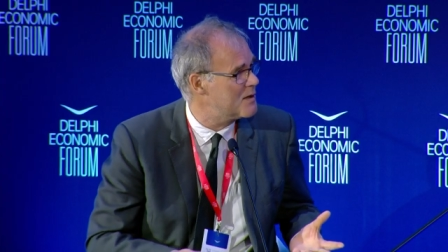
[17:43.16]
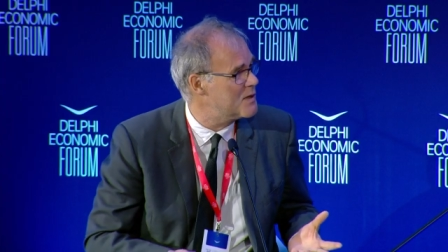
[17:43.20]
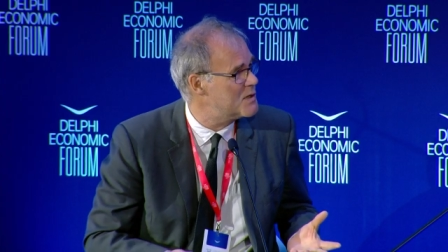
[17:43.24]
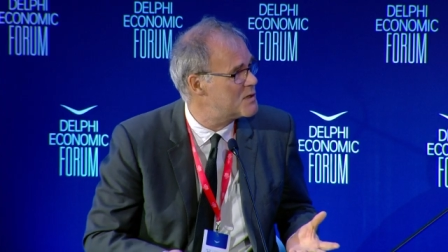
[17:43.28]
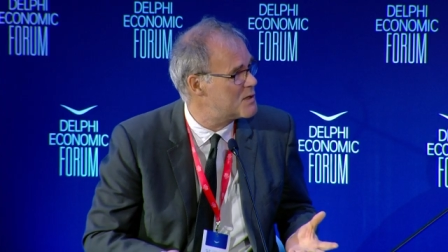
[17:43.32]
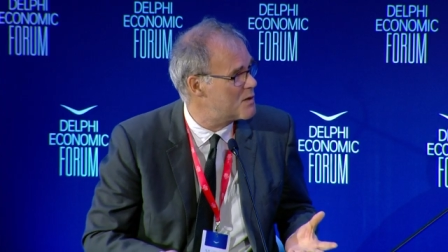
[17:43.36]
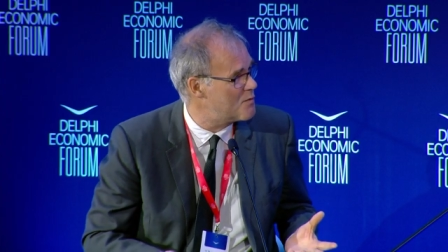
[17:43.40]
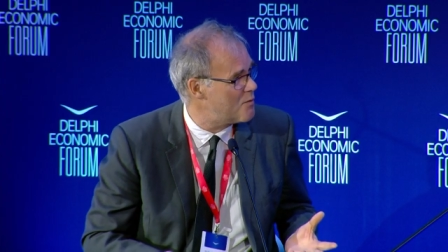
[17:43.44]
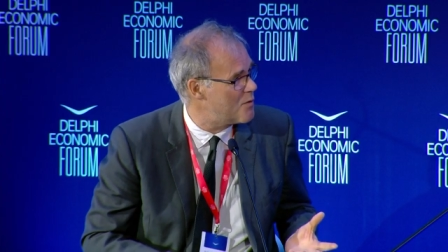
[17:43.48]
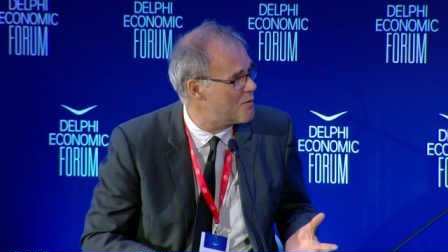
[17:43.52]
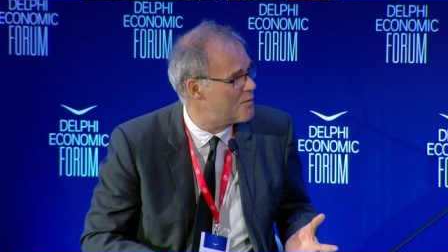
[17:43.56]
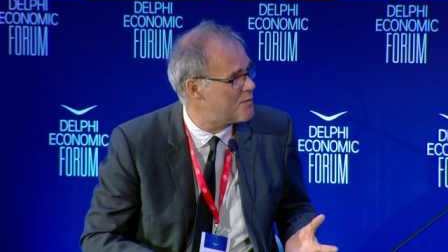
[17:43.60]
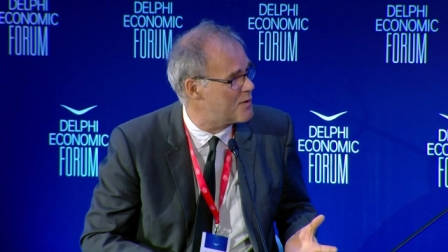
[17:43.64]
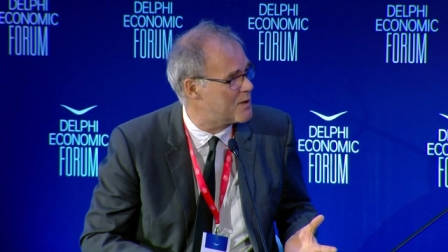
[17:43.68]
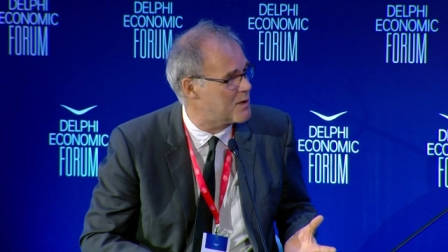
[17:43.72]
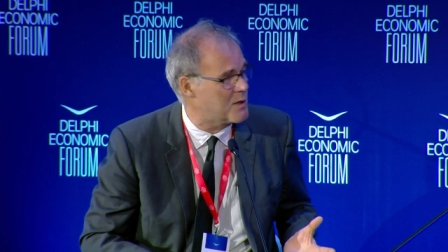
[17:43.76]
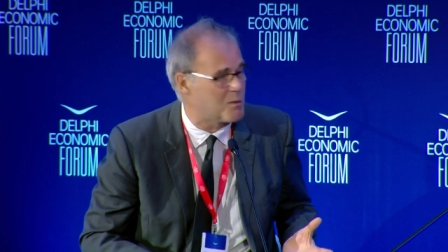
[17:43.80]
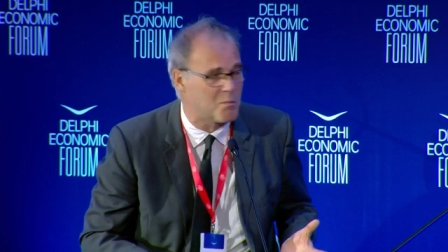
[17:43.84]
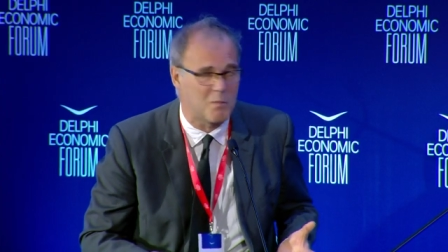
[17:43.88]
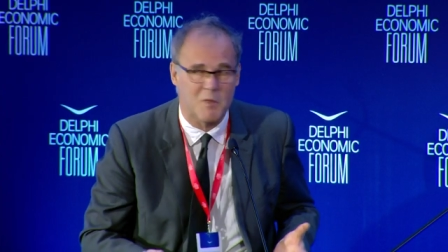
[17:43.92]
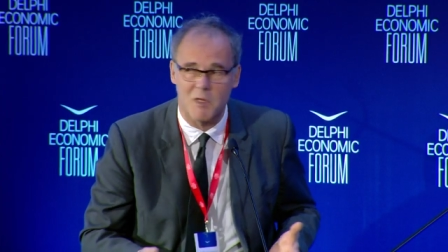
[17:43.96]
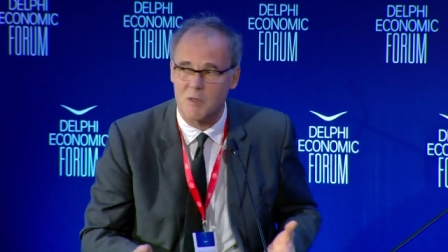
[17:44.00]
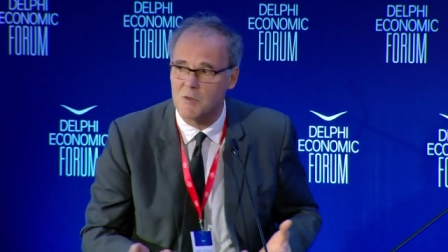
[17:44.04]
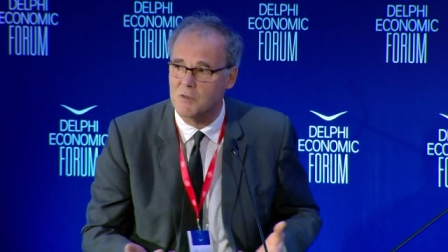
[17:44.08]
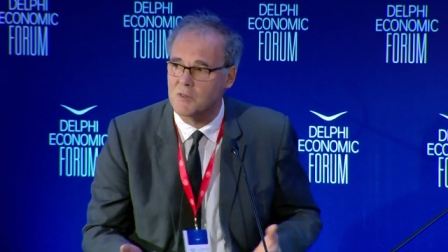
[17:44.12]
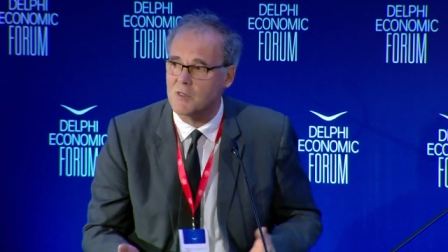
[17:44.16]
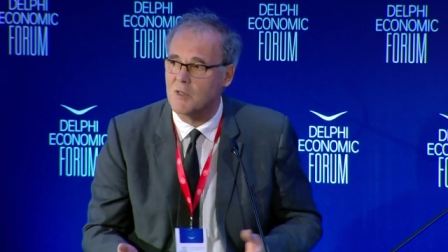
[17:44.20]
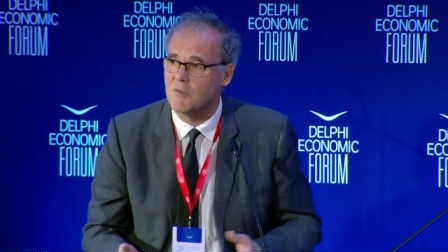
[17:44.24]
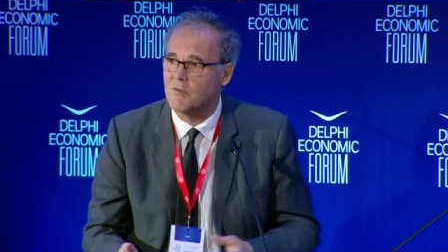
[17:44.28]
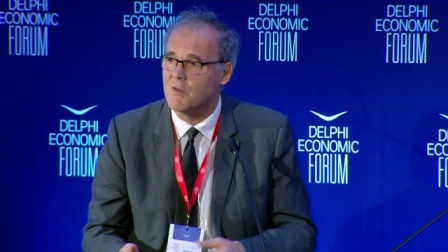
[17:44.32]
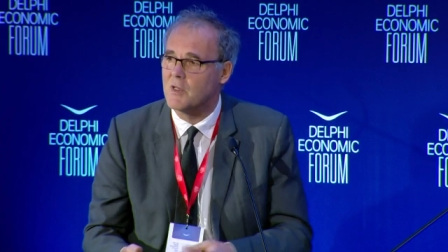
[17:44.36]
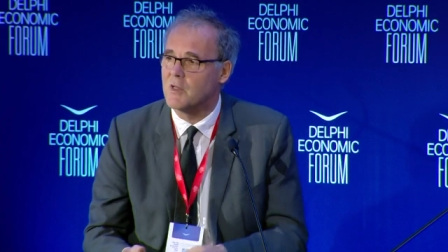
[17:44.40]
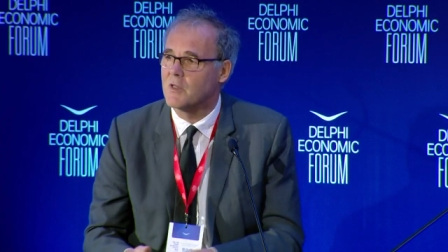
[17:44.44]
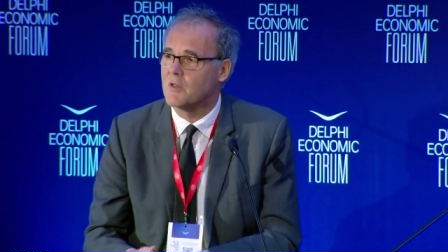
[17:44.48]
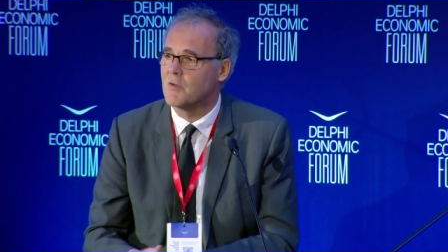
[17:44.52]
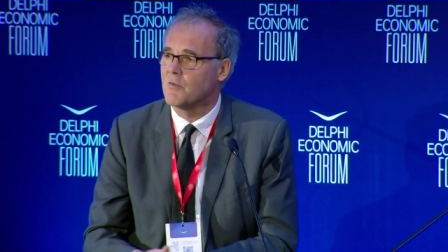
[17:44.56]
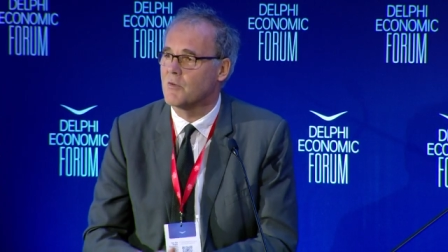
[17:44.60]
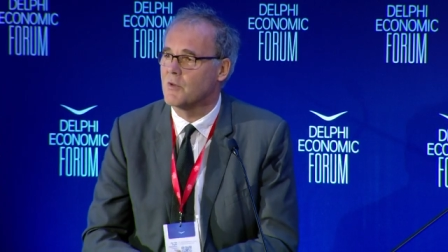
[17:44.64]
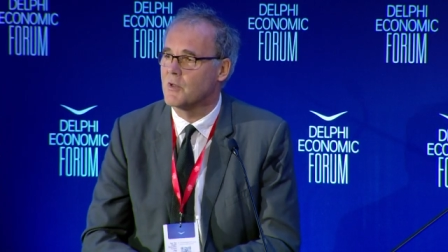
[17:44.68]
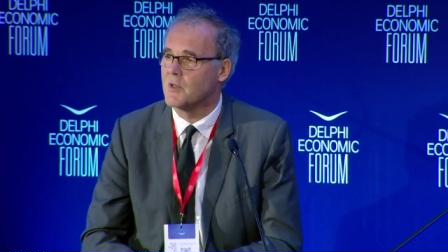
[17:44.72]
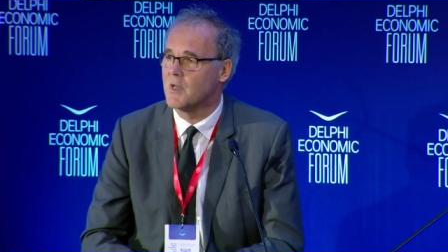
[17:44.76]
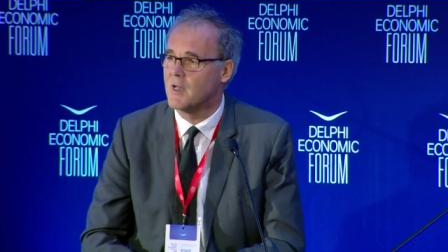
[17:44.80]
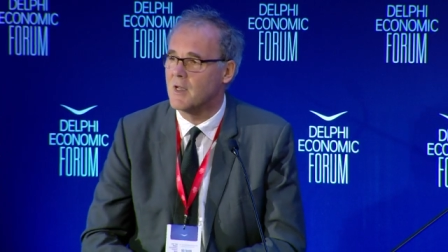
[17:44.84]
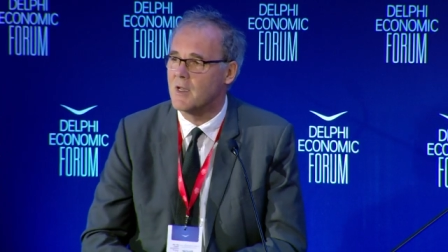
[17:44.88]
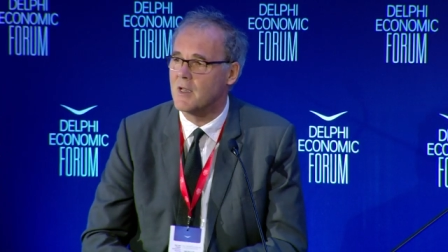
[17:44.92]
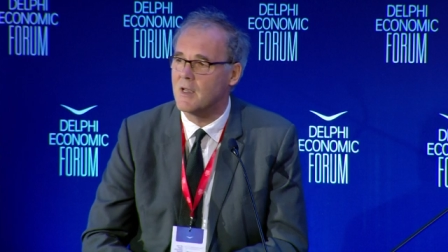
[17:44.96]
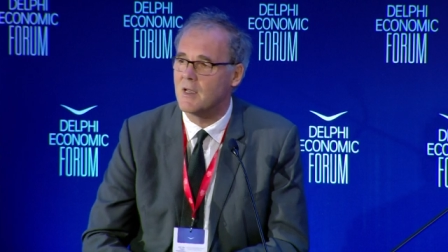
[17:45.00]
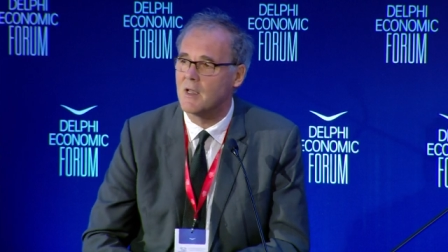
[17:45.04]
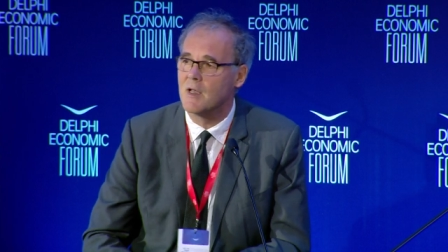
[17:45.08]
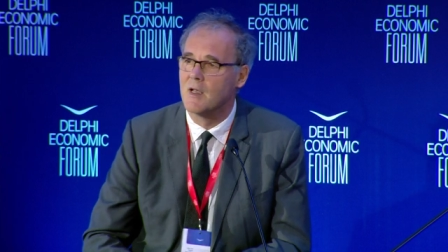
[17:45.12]
is everything, because at the end of the
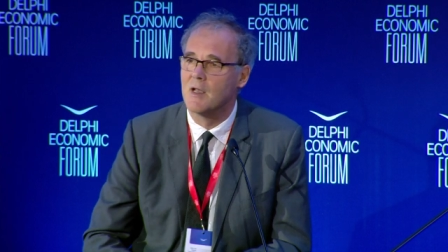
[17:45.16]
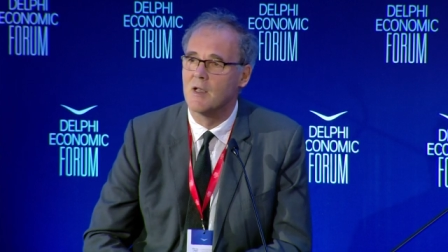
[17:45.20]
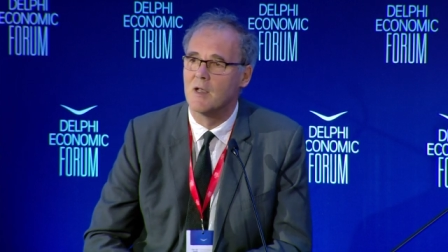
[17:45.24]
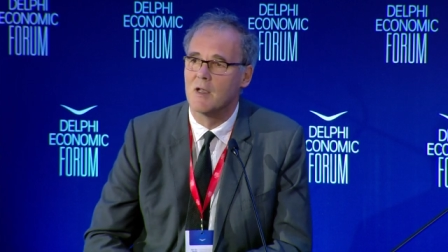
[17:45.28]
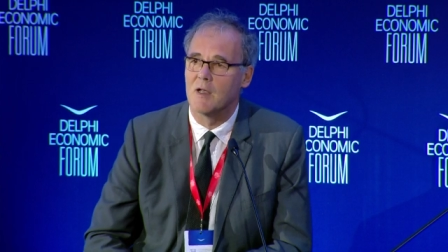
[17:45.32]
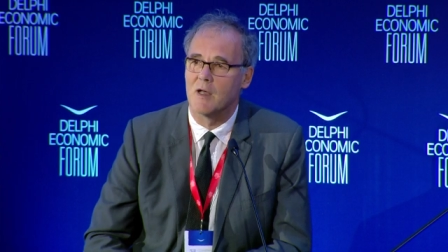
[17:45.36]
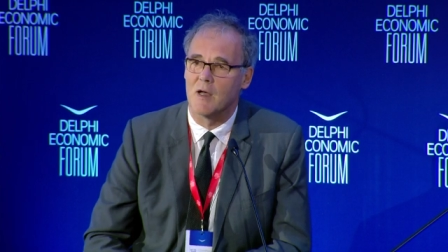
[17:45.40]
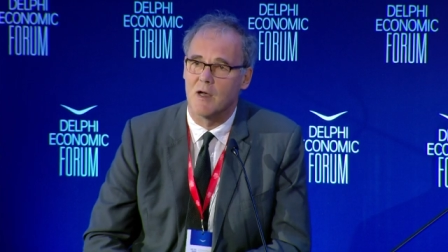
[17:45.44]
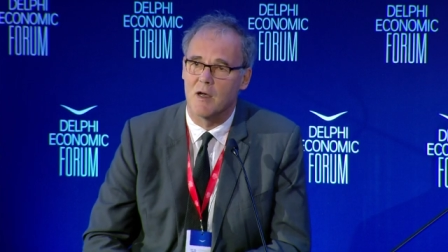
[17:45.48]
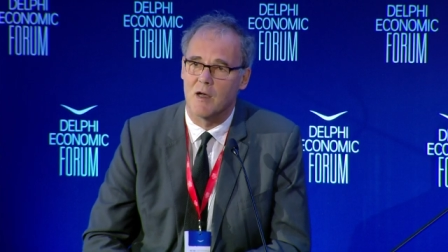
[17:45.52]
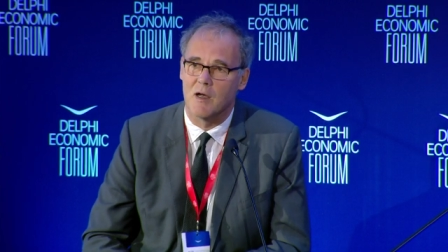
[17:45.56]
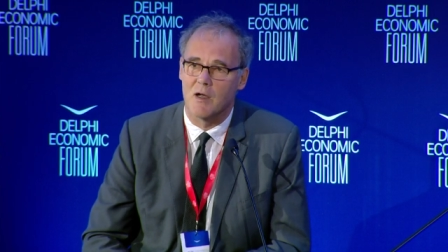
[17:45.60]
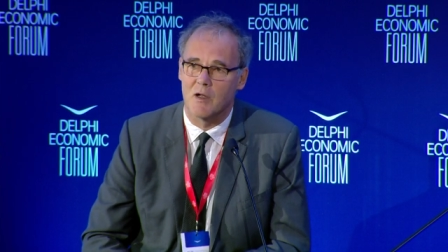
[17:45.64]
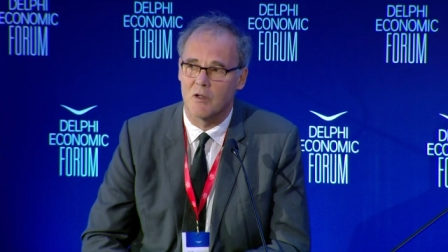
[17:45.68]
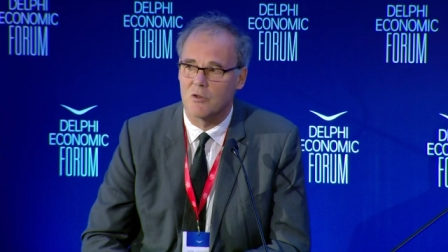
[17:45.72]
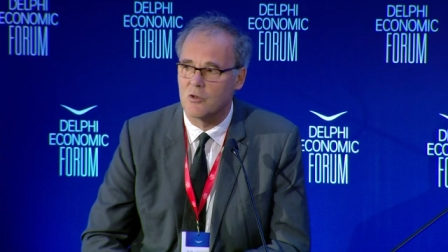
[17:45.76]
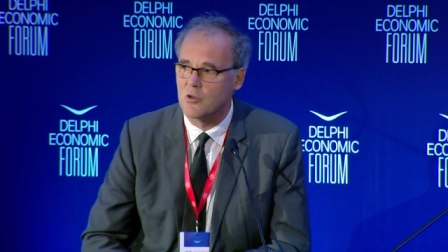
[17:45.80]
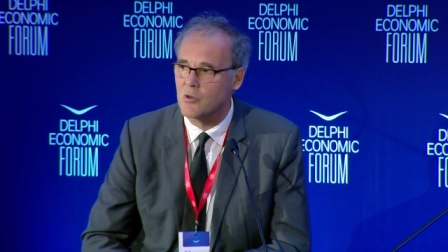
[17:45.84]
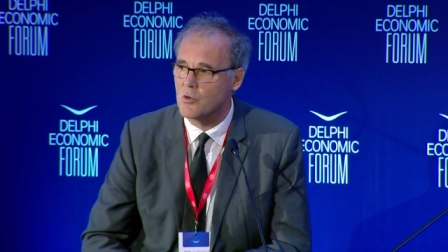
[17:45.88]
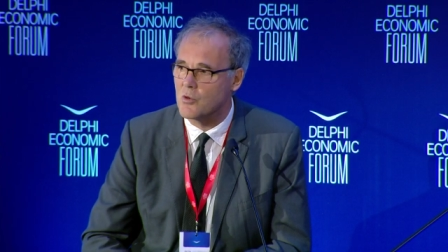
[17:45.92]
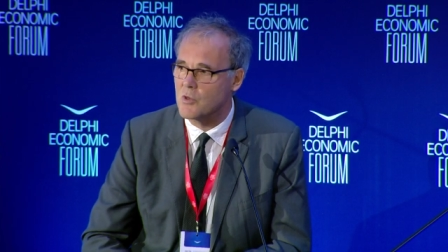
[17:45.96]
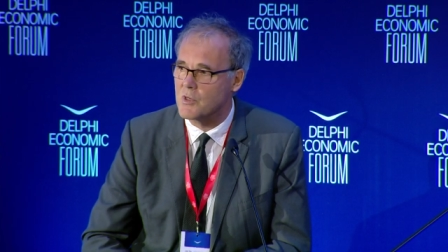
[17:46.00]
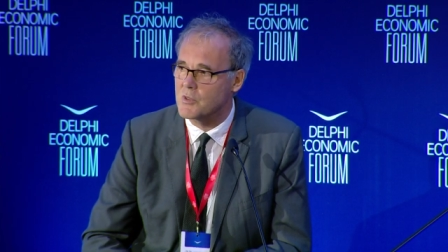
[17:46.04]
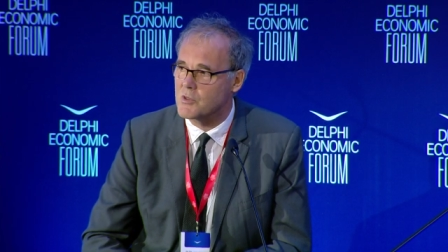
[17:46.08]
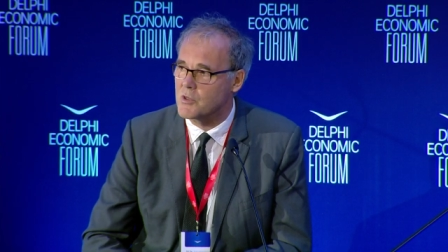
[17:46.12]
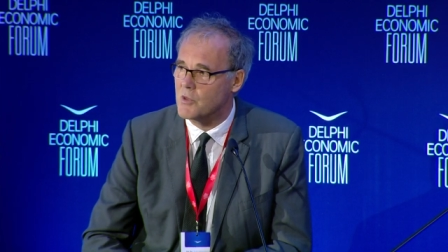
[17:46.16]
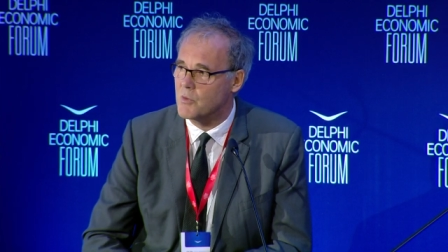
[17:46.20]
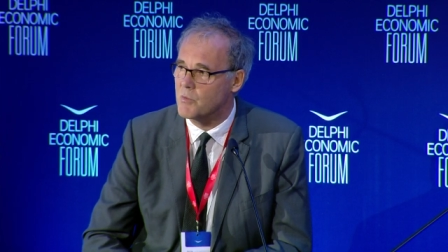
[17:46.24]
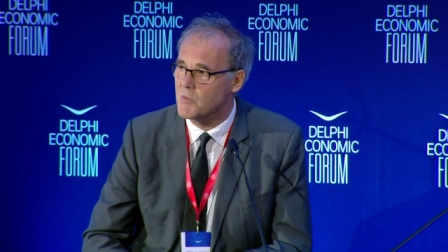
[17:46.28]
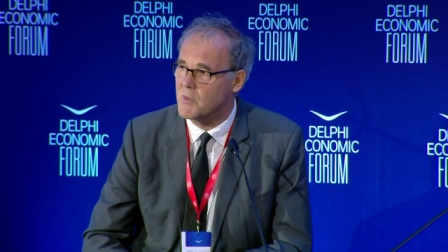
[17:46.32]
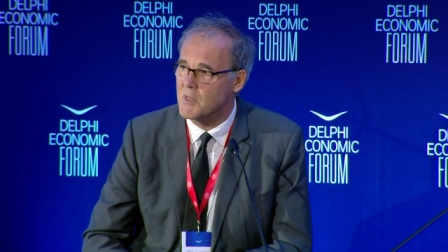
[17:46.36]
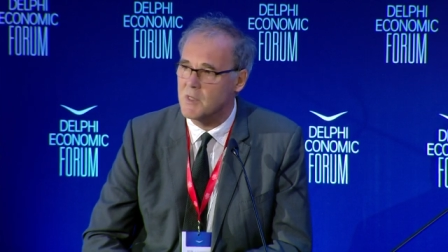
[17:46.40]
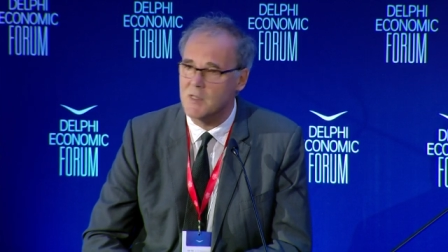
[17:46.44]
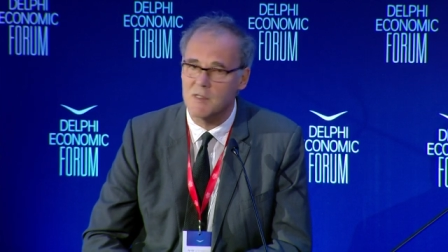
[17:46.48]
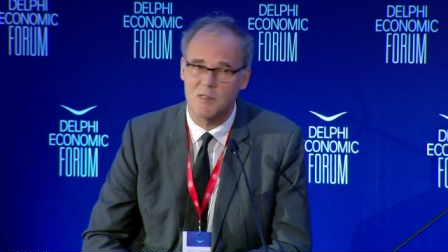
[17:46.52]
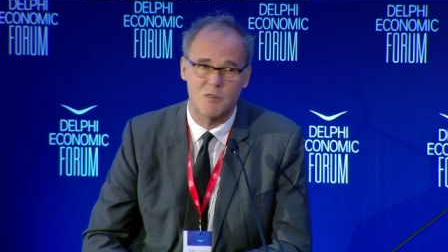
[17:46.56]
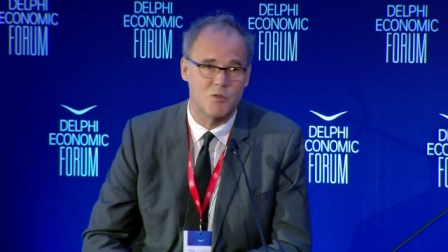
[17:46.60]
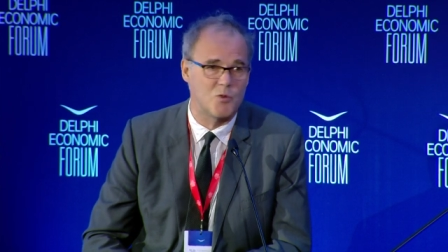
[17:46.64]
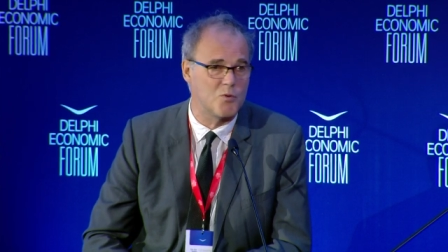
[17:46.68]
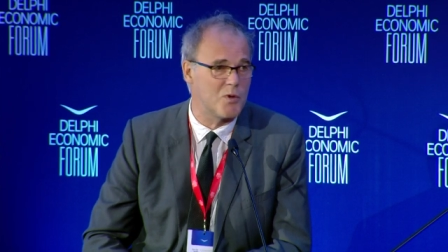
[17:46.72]
day, uh, tourism is